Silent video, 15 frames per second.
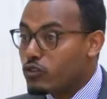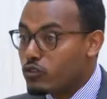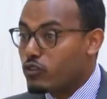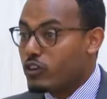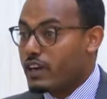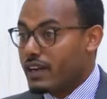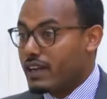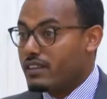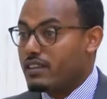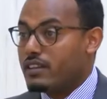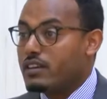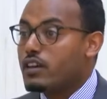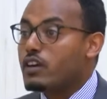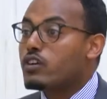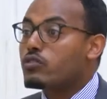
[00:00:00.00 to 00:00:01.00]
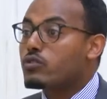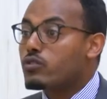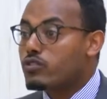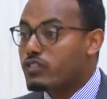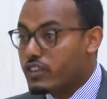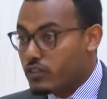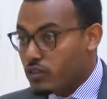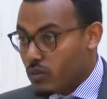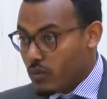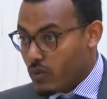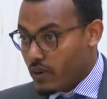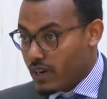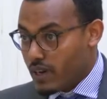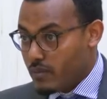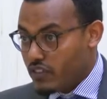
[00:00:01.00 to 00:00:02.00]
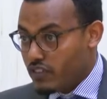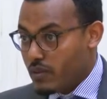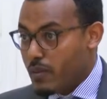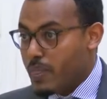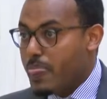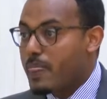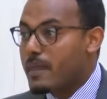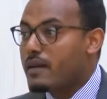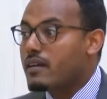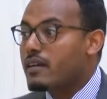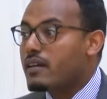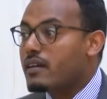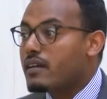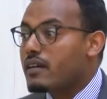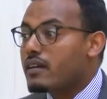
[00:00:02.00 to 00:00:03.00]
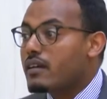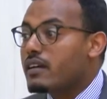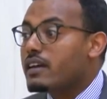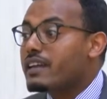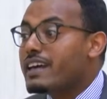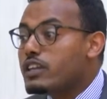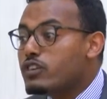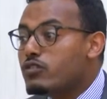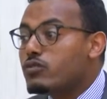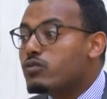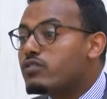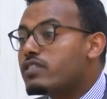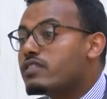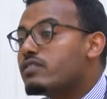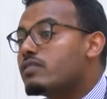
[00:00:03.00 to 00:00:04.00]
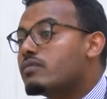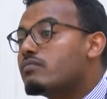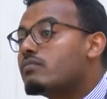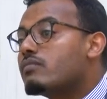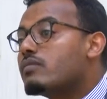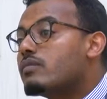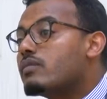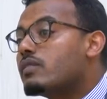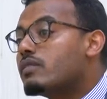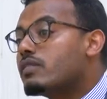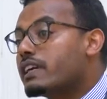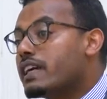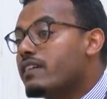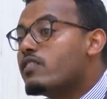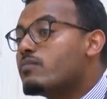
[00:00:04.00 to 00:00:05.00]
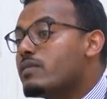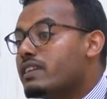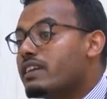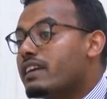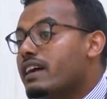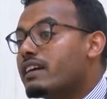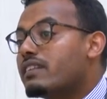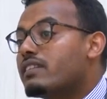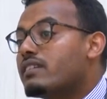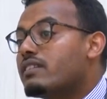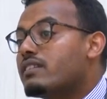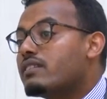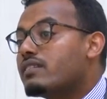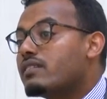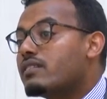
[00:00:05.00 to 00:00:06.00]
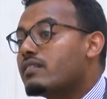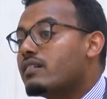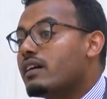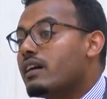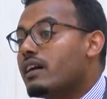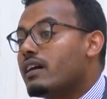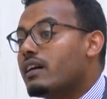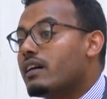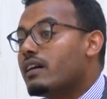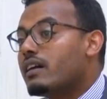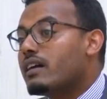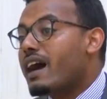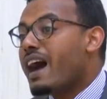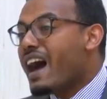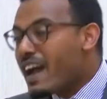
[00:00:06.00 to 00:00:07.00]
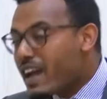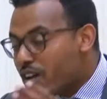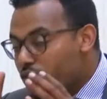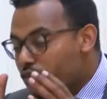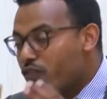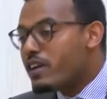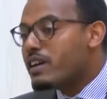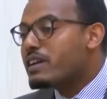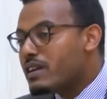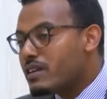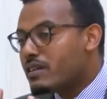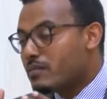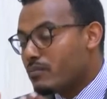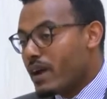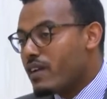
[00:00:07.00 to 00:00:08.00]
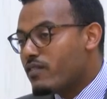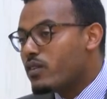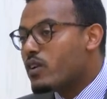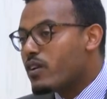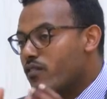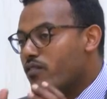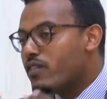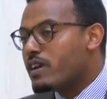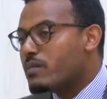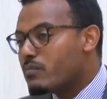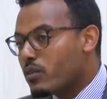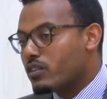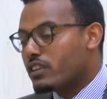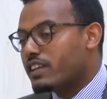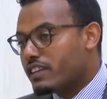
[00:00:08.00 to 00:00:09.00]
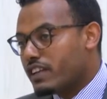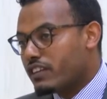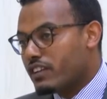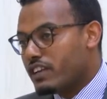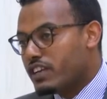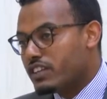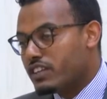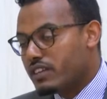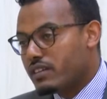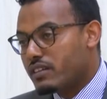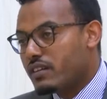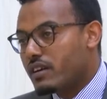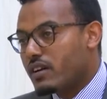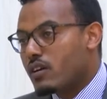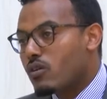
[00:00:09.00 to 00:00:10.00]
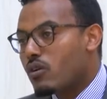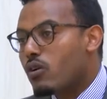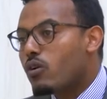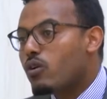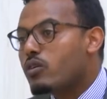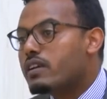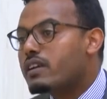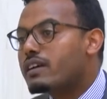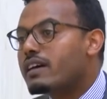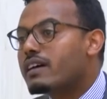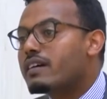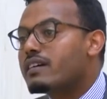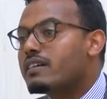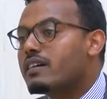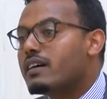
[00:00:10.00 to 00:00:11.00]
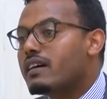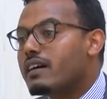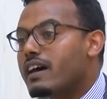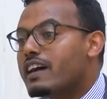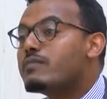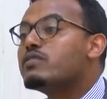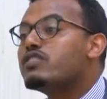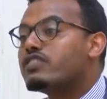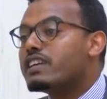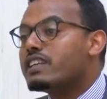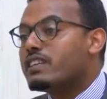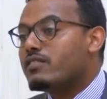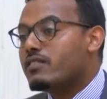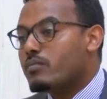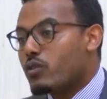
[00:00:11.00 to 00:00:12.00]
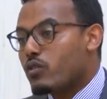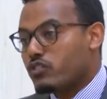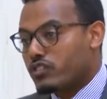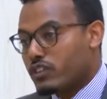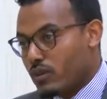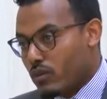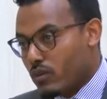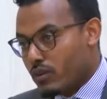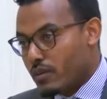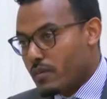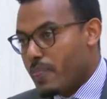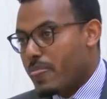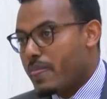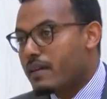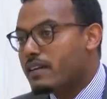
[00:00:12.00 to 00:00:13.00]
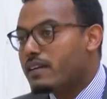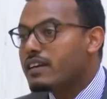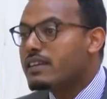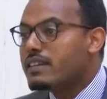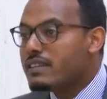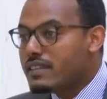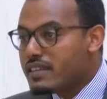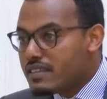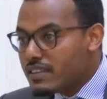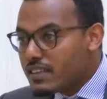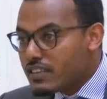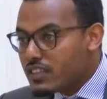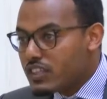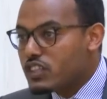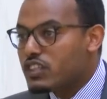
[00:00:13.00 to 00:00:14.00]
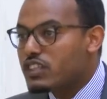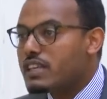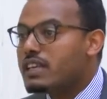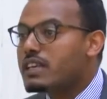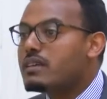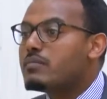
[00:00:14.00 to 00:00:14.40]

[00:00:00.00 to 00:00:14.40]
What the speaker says: also guaranteed through this new proclamation. In addition to this, the government enacted in my view, a very important legislation called Administrative Procedure Code. This essentially